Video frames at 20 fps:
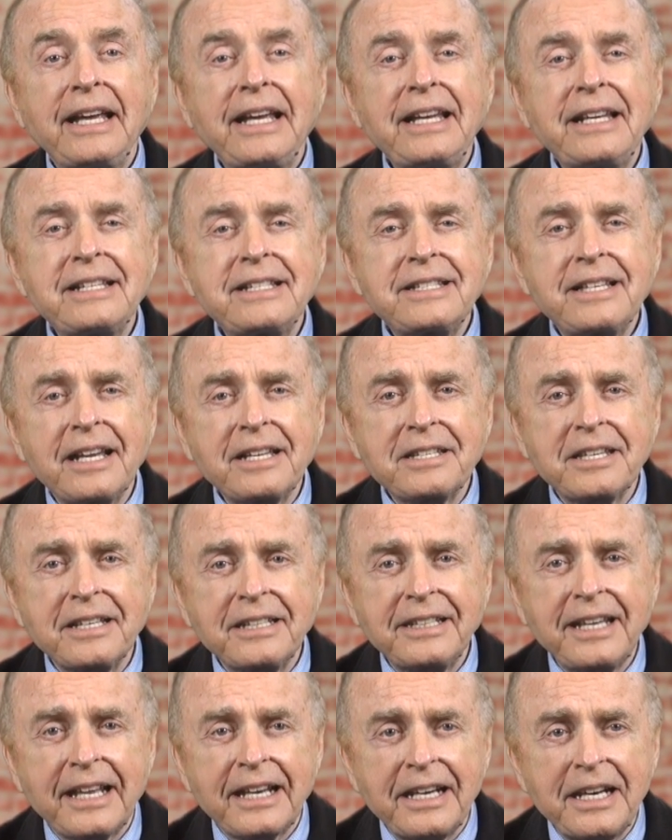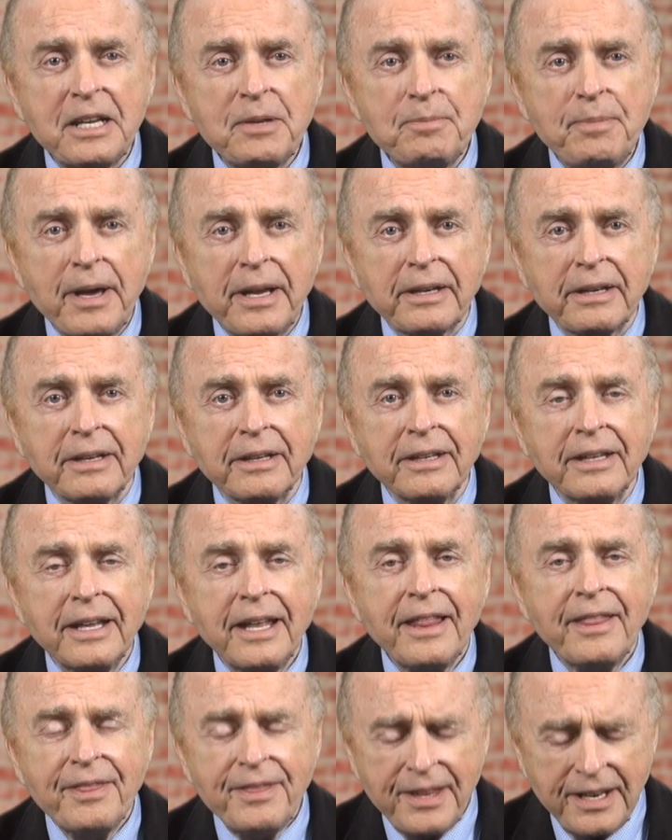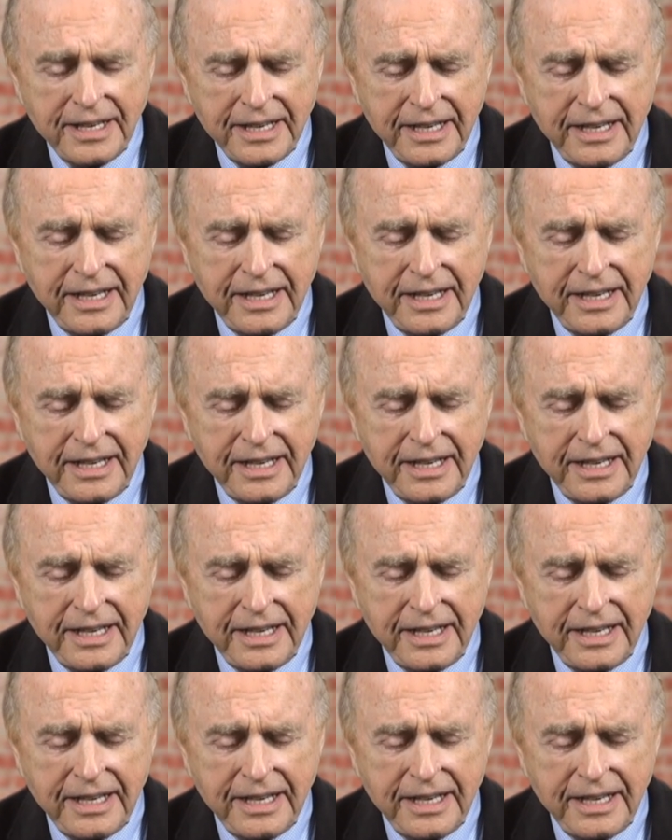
it doesn't get any better than